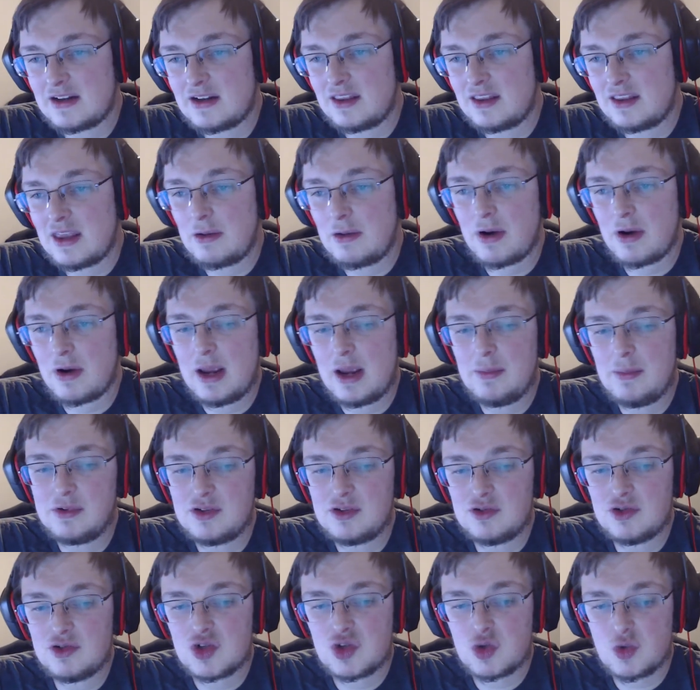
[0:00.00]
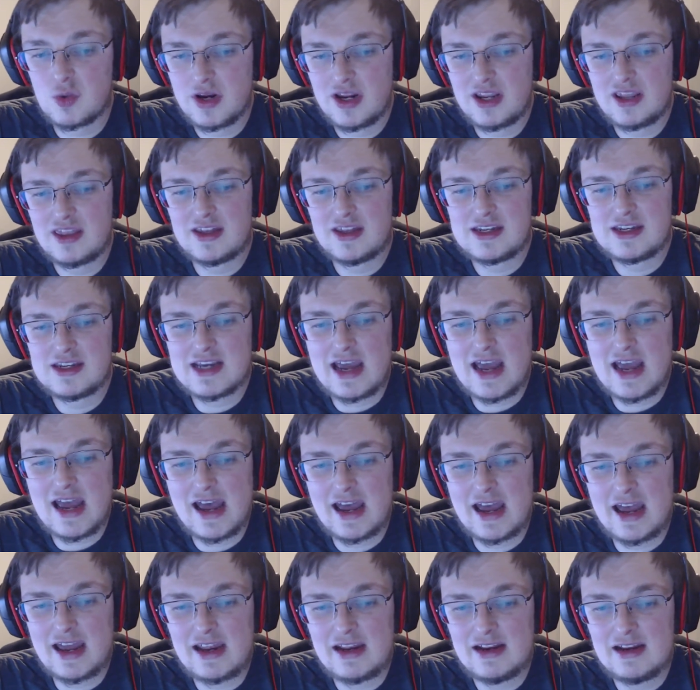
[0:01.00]
that they were able to shrink the
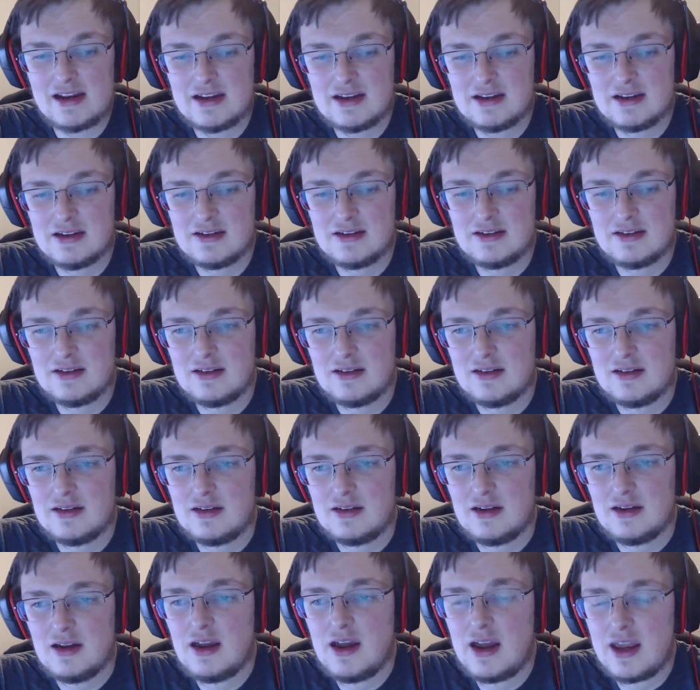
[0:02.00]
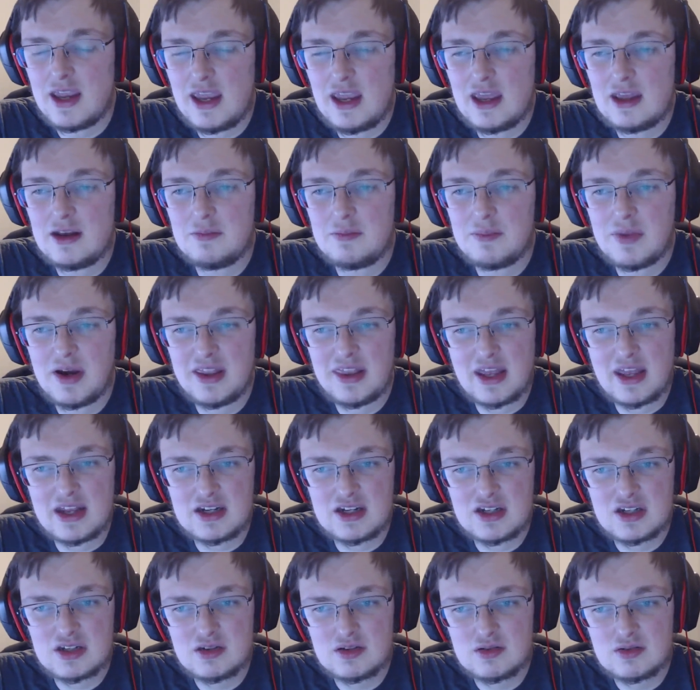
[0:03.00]
die, again, by that
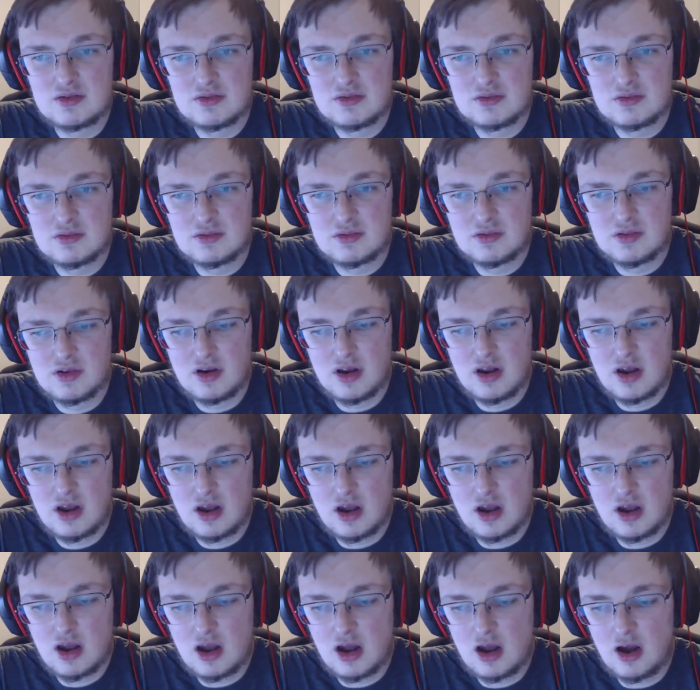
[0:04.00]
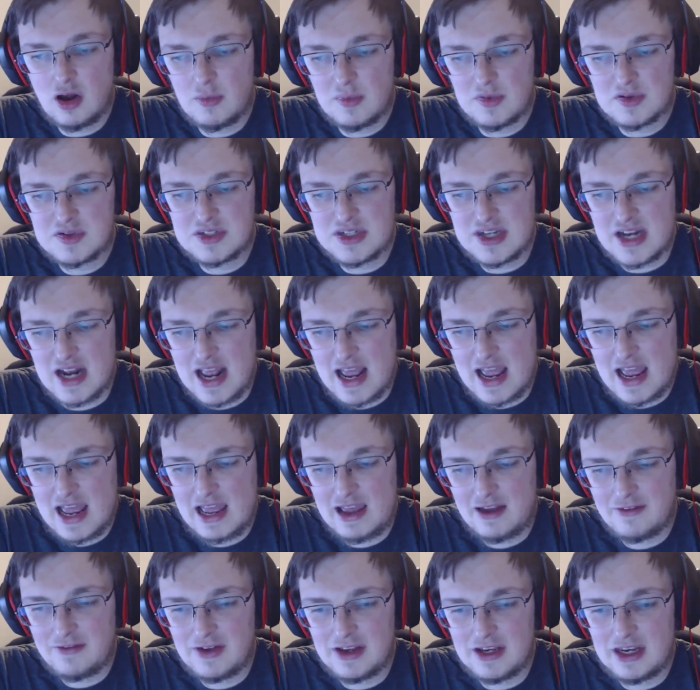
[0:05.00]
almost in
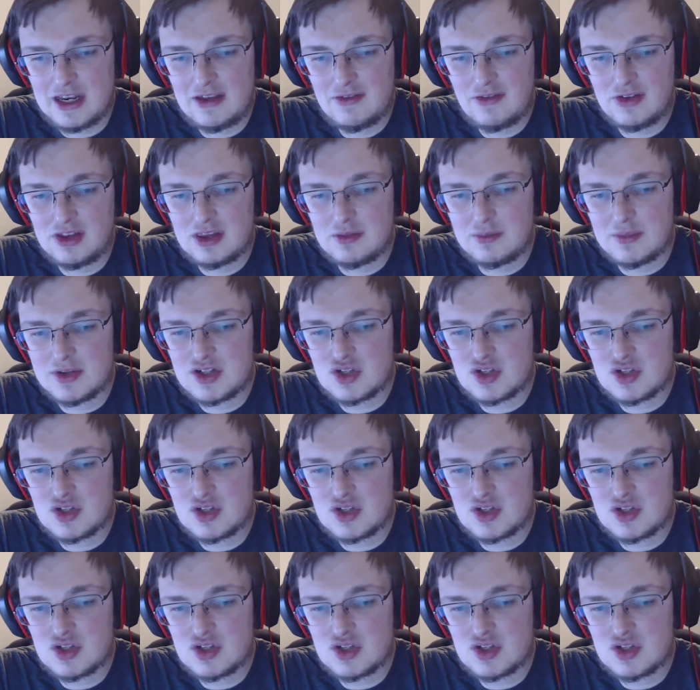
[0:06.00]
half and giving them a